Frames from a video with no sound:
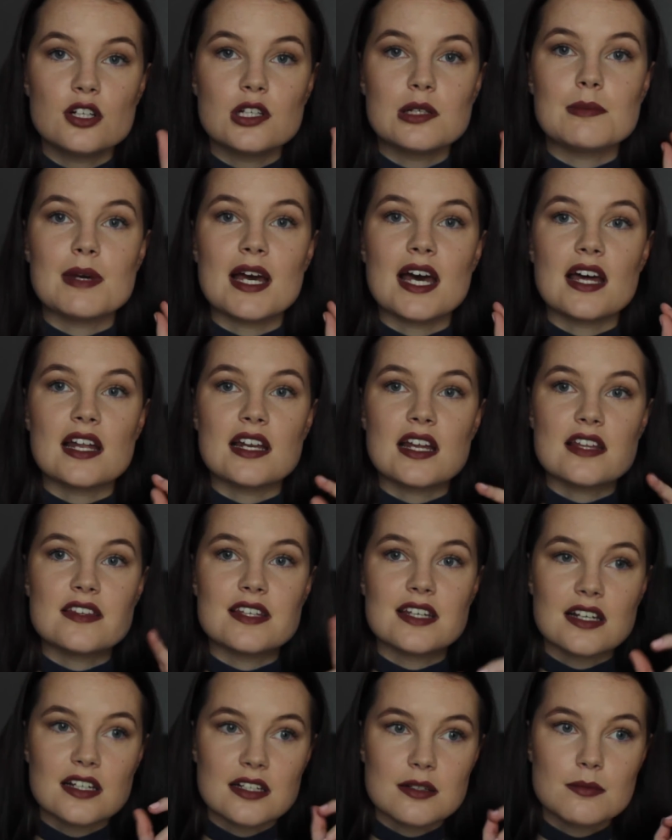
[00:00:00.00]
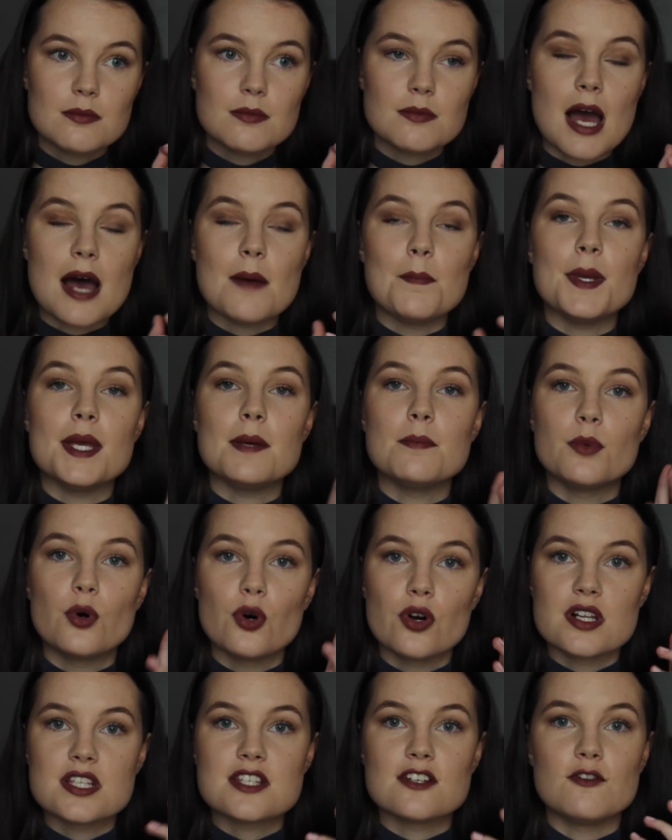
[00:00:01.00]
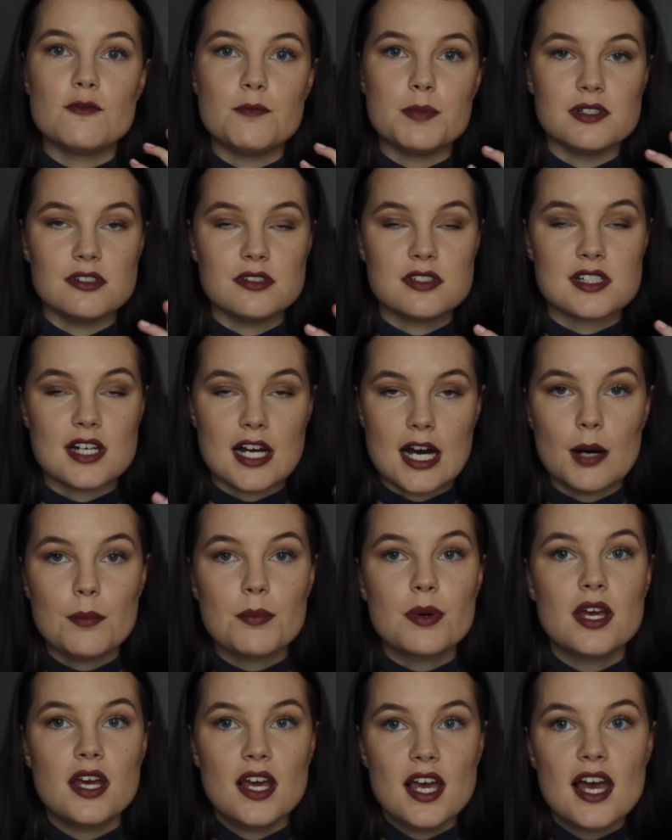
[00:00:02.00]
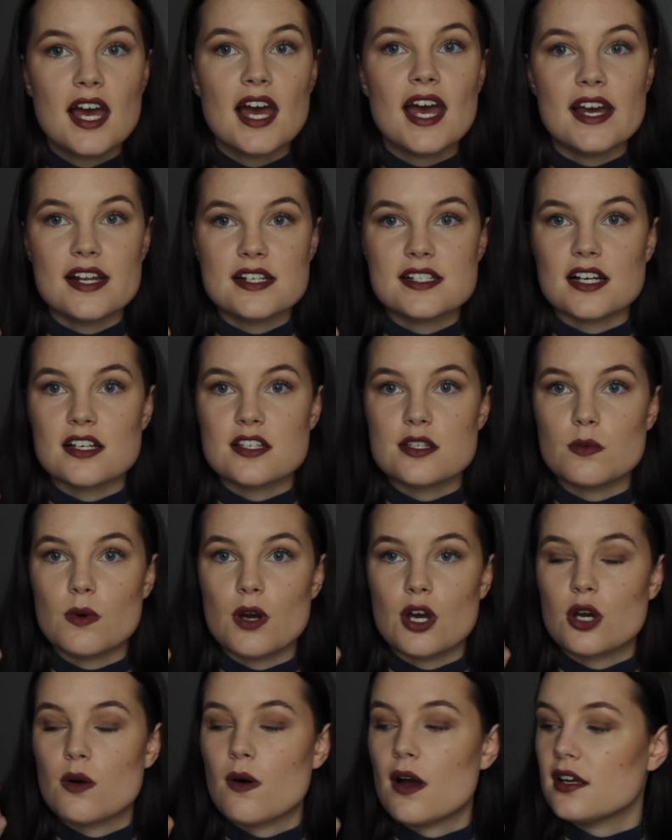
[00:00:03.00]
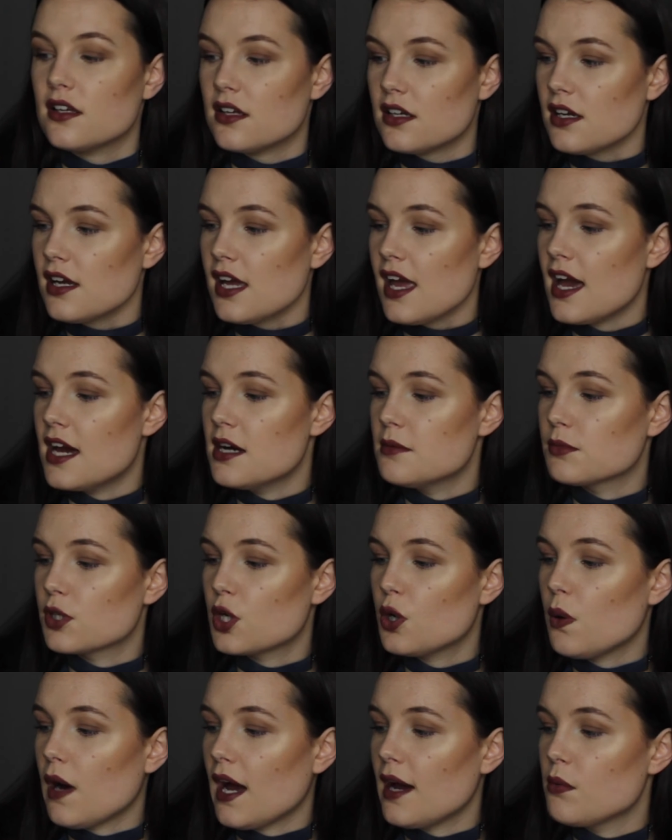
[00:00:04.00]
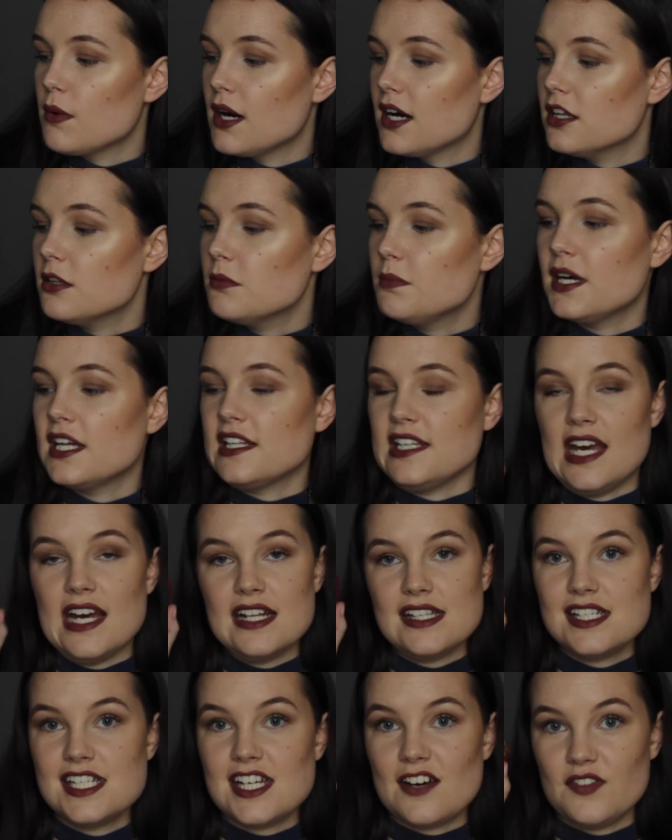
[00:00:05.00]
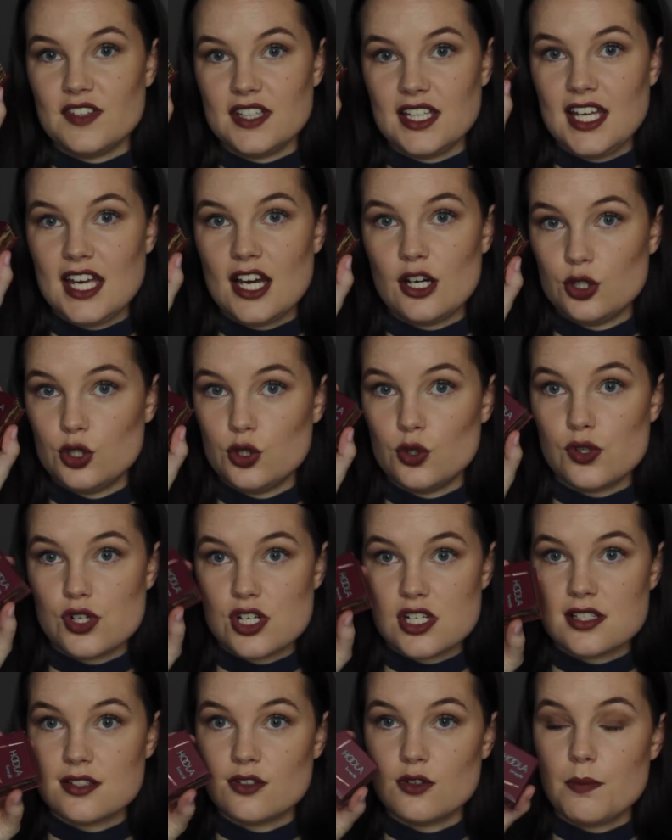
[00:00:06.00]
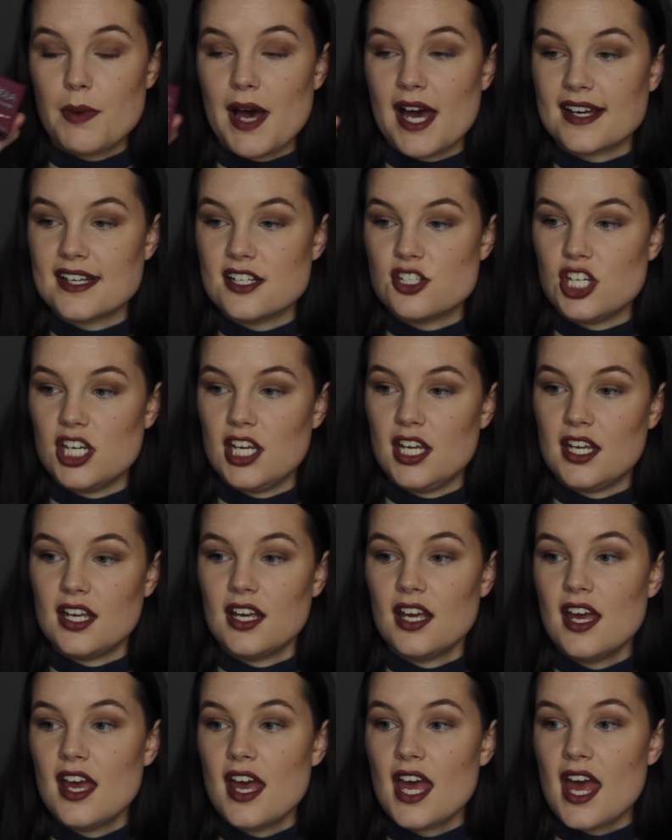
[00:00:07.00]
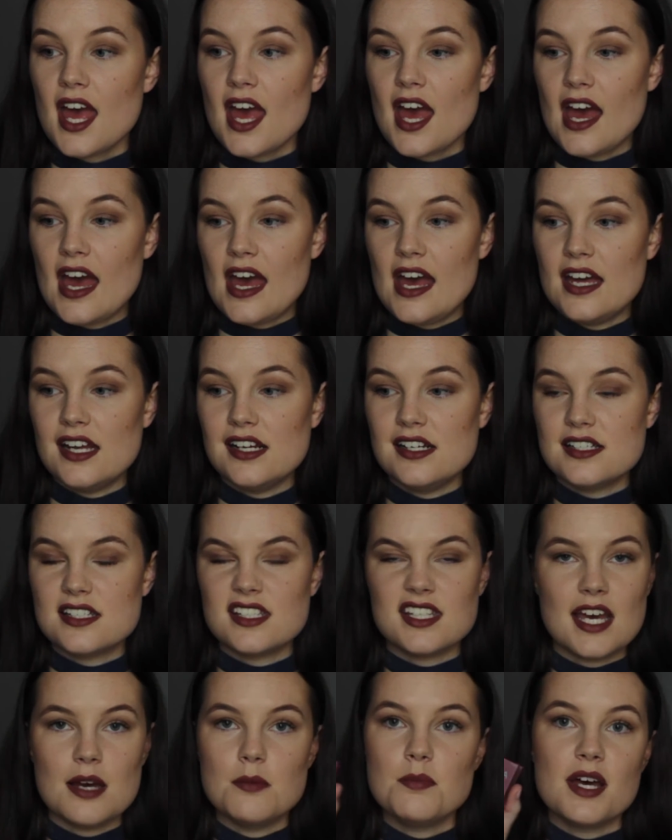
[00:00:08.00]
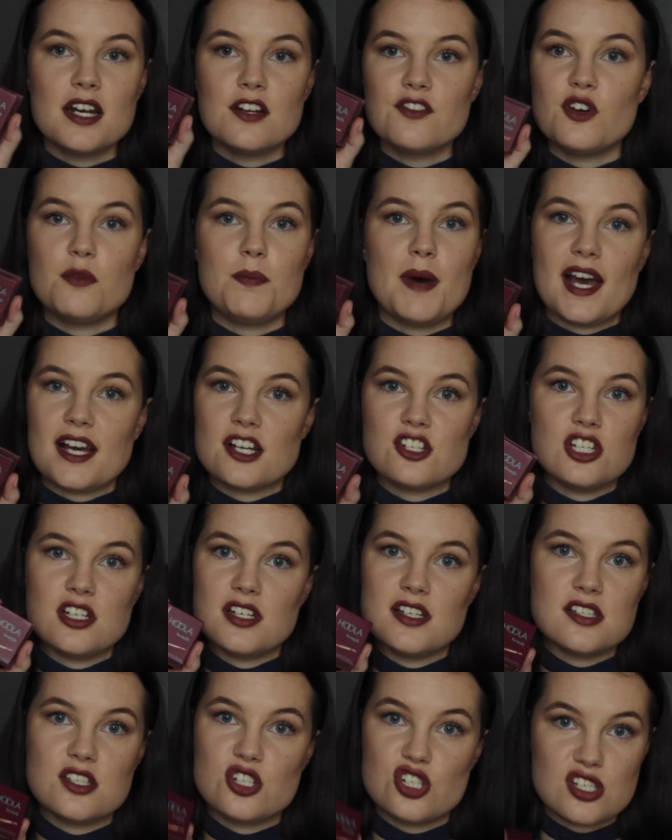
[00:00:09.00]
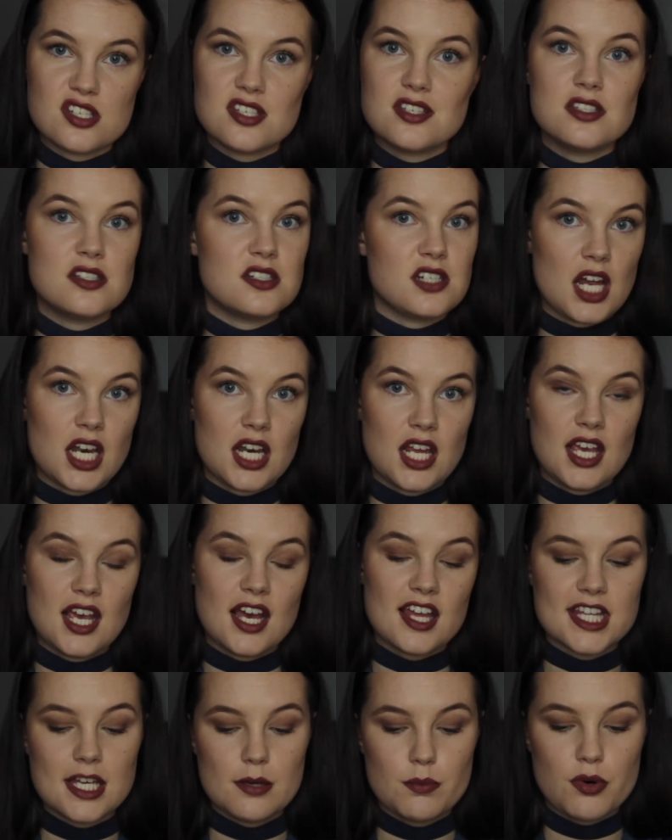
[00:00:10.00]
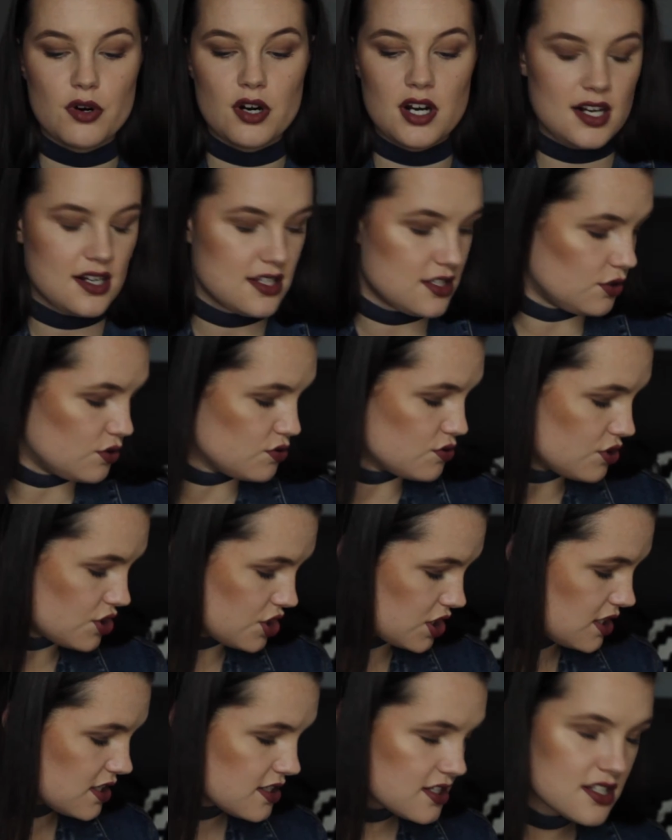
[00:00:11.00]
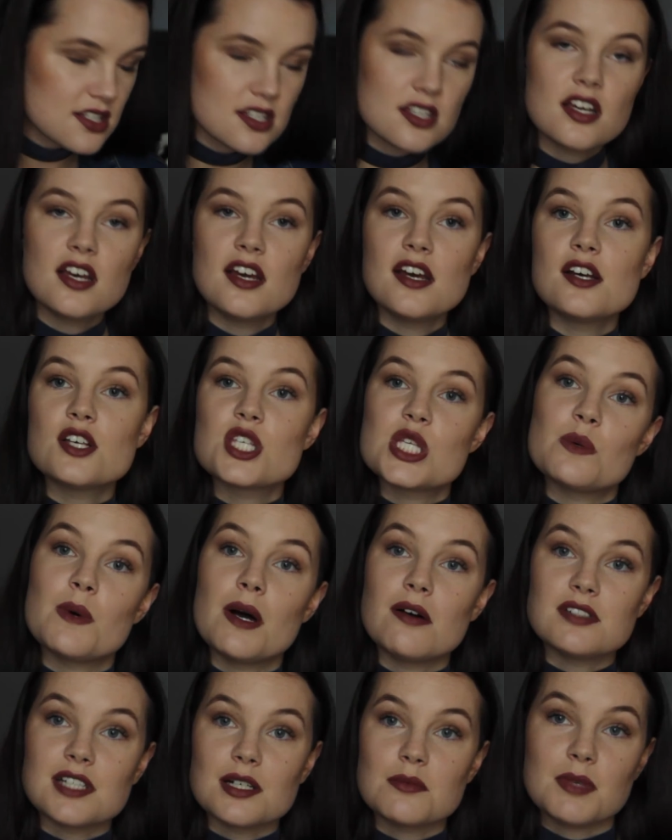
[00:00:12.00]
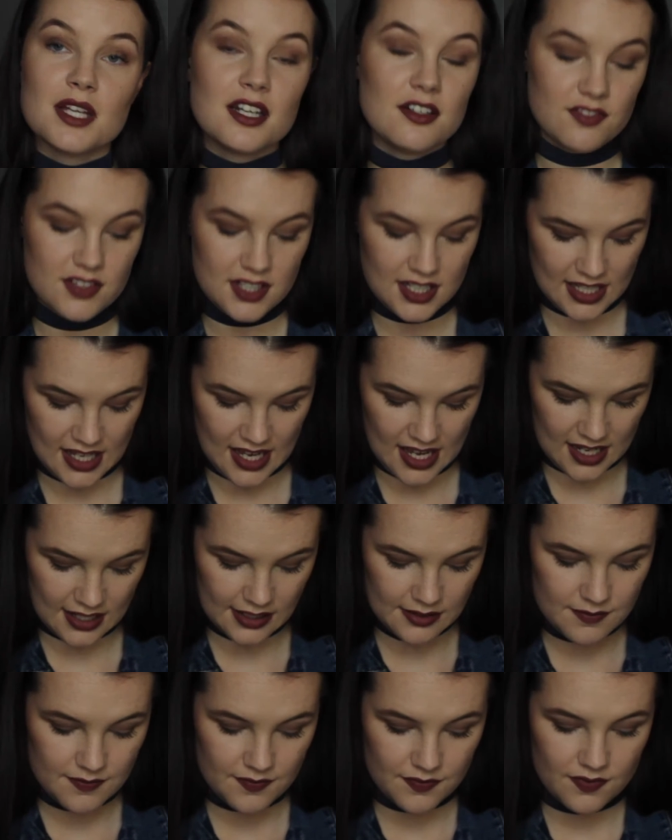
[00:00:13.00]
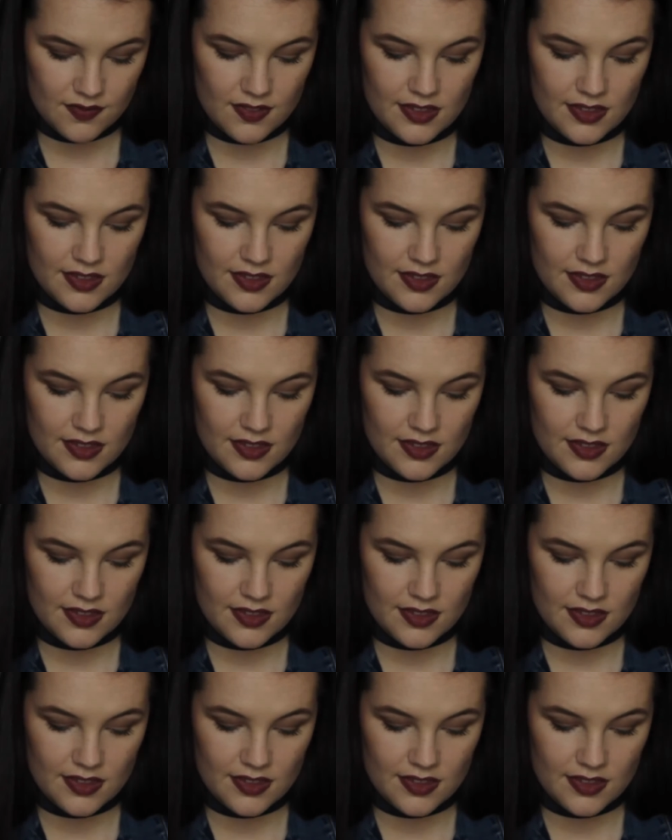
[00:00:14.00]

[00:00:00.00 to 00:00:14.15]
amount and then a bit more and sort of build it up, it does work quite well. But yeah, it's definitely a gorgeous little packaging, and yeah, Benefit packaging is just stunning, and their products are gorgeous. So well done, Benefit, again.